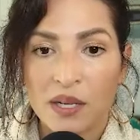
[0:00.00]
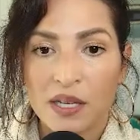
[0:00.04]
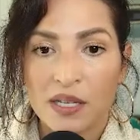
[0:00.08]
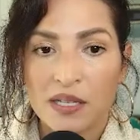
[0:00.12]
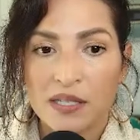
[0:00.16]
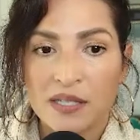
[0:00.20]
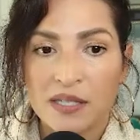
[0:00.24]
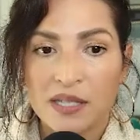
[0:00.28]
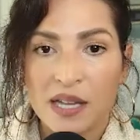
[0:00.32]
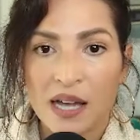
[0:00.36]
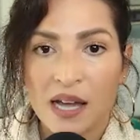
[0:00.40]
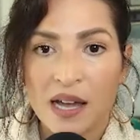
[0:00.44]
He
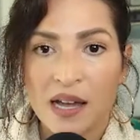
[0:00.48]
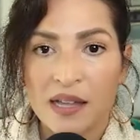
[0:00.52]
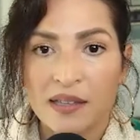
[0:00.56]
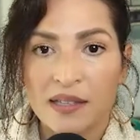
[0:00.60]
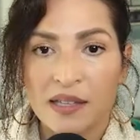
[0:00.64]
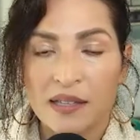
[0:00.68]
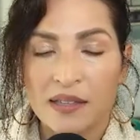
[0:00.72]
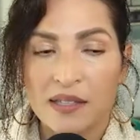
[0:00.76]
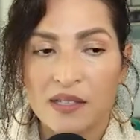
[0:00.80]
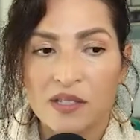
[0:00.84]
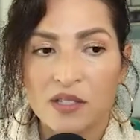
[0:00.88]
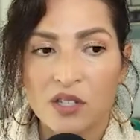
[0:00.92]
said
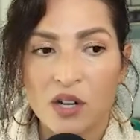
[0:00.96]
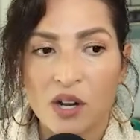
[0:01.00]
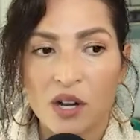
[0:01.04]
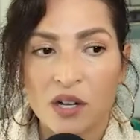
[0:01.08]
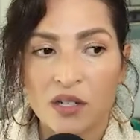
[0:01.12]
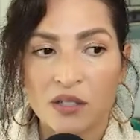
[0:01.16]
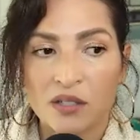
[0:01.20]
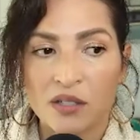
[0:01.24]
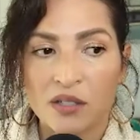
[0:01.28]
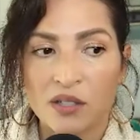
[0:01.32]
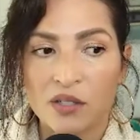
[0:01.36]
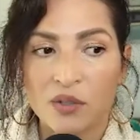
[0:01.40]
that this
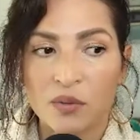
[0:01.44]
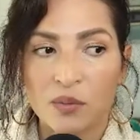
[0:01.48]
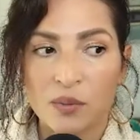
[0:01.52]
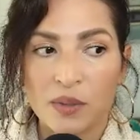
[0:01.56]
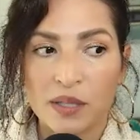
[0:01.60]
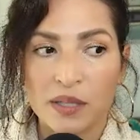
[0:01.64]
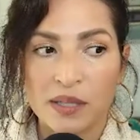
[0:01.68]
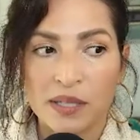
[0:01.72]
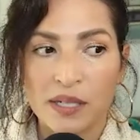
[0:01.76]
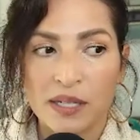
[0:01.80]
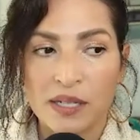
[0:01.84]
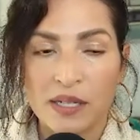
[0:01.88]
dog looked
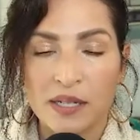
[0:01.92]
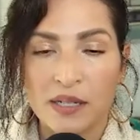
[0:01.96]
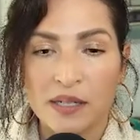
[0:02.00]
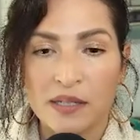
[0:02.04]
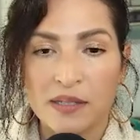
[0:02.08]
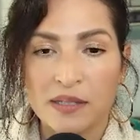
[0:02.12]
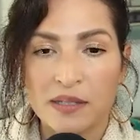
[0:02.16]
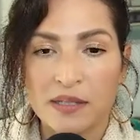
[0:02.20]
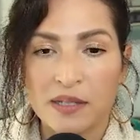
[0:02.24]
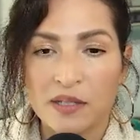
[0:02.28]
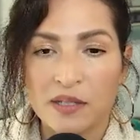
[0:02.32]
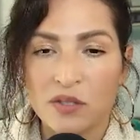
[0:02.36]

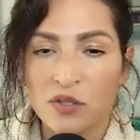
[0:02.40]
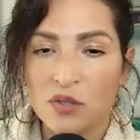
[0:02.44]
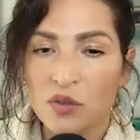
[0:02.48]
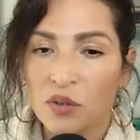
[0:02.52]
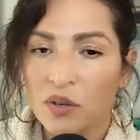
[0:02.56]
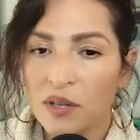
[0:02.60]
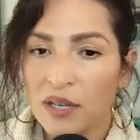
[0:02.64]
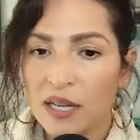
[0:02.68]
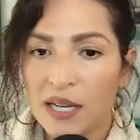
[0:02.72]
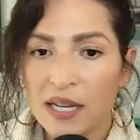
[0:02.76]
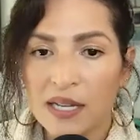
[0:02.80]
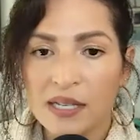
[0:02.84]
really
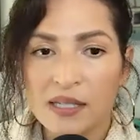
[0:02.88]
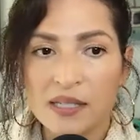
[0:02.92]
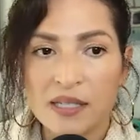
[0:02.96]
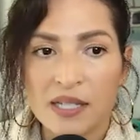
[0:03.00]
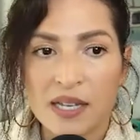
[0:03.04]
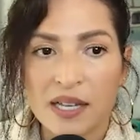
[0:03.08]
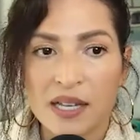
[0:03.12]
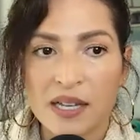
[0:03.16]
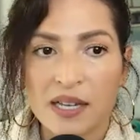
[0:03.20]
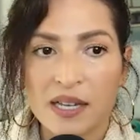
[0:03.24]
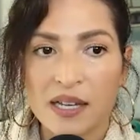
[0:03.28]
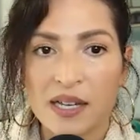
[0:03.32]

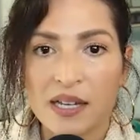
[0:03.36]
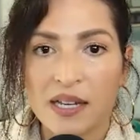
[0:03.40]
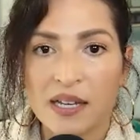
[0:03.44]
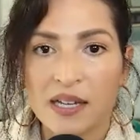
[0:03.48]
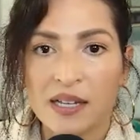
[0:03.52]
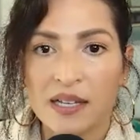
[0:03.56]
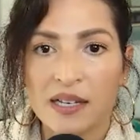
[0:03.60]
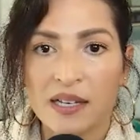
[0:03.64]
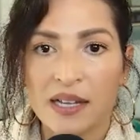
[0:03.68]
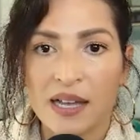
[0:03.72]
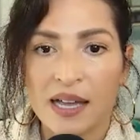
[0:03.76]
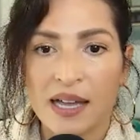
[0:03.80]

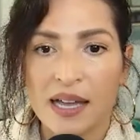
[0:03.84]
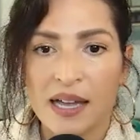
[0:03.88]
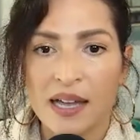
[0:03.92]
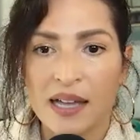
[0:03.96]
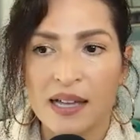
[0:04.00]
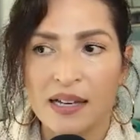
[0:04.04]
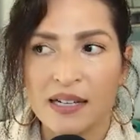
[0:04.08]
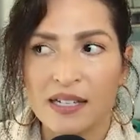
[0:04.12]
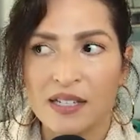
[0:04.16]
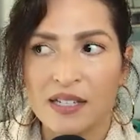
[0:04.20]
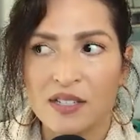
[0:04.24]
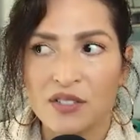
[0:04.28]
disoriented,
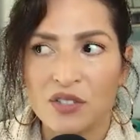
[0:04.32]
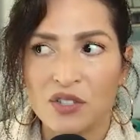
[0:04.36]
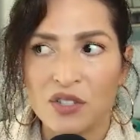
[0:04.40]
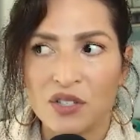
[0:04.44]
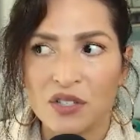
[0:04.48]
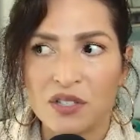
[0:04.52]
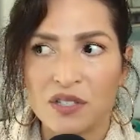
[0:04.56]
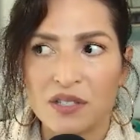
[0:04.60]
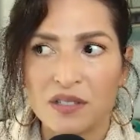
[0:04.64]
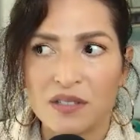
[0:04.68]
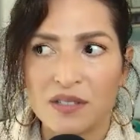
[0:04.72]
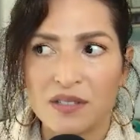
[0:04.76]
and he
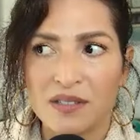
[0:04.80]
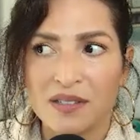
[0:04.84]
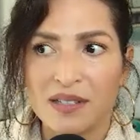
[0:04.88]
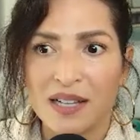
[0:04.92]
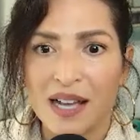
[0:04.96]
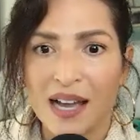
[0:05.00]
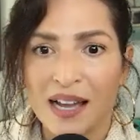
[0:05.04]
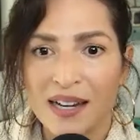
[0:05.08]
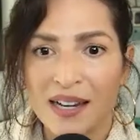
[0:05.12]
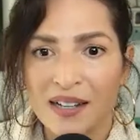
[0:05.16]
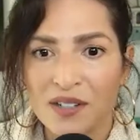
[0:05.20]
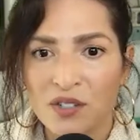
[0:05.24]
just
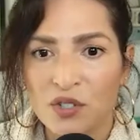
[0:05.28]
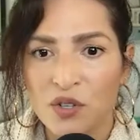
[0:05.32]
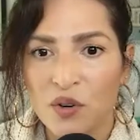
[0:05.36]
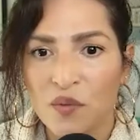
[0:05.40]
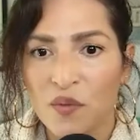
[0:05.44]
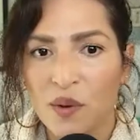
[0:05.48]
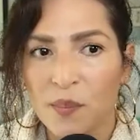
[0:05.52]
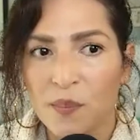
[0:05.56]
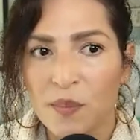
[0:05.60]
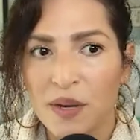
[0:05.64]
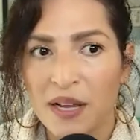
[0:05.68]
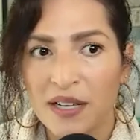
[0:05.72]
kind of
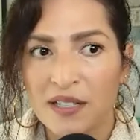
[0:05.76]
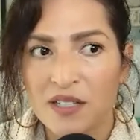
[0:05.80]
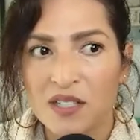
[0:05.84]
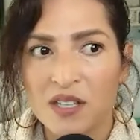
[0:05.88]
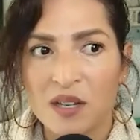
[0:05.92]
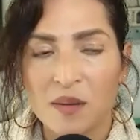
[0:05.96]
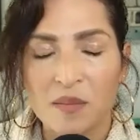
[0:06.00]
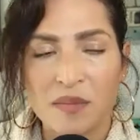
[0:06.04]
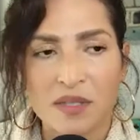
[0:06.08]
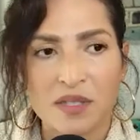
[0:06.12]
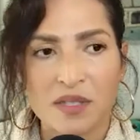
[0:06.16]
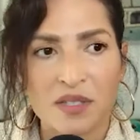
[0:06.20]
drove up next
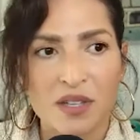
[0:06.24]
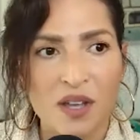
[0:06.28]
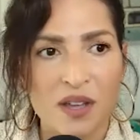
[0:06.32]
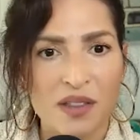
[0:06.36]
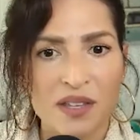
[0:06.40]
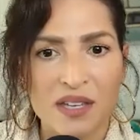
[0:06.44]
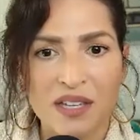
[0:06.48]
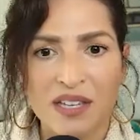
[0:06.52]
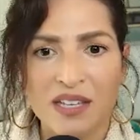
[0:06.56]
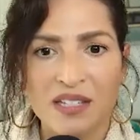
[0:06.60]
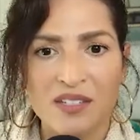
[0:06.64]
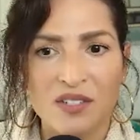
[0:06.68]
to him and saw
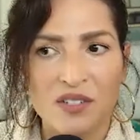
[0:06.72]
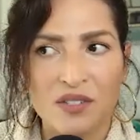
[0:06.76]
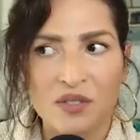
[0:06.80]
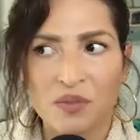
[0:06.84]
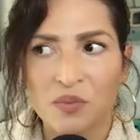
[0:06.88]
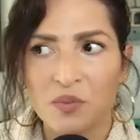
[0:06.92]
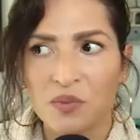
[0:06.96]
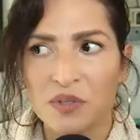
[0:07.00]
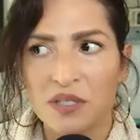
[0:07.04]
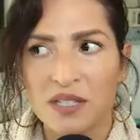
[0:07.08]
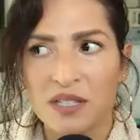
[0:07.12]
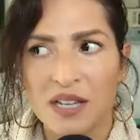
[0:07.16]
that he
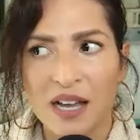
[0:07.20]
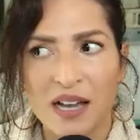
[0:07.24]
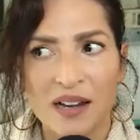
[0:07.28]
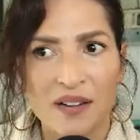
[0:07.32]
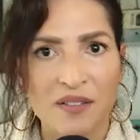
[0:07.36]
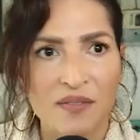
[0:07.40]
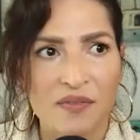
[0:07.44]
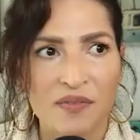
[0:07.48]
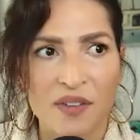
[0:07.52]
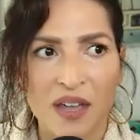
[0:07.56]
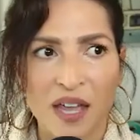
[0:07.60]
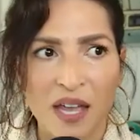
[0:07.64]
just was kind
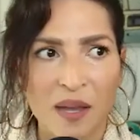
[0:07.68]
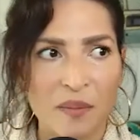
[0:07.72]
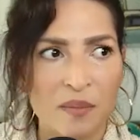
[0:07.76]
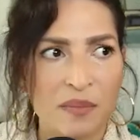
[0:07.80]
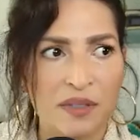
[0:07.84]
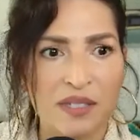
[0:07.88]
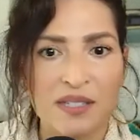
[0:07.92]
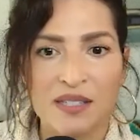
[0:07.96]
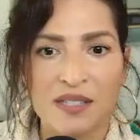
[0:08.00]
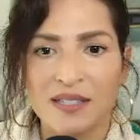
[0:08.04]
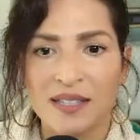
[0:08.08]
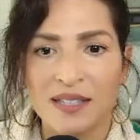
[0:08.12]
of
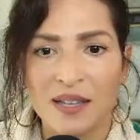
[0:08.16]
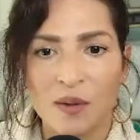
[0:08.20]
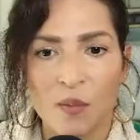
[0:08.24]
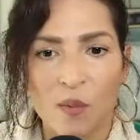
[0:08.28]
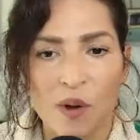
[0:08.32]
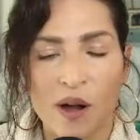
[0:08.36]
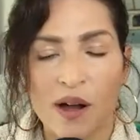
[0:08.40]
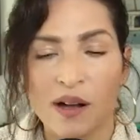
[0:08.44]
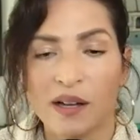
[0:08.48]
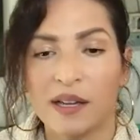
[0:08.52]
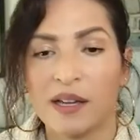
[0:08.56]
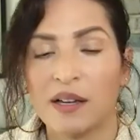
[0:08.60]
aimlessly
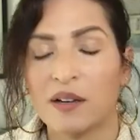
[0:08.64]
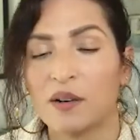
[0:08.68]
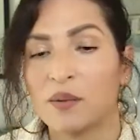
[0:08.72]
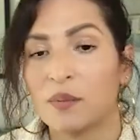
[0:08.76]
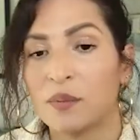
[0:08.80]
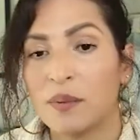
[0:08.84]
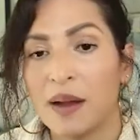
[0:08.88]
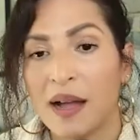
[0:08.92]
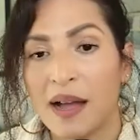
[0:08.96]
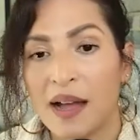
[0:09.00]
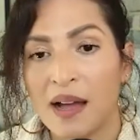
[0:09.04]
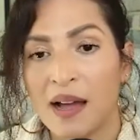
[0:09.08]
walking
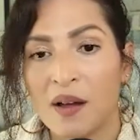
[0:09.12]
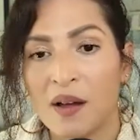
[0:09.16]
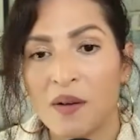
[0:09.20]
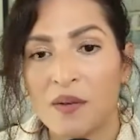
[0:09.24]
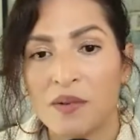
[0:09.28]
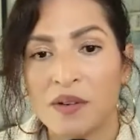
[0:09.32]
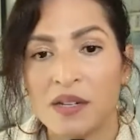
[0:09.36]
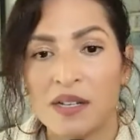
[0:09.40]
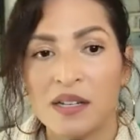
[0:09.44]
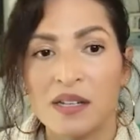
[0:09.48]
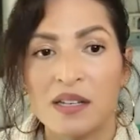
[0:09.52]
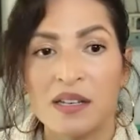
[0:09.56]

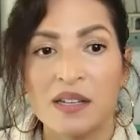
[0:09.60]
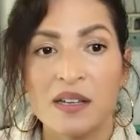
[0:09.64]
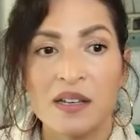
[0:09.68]
around and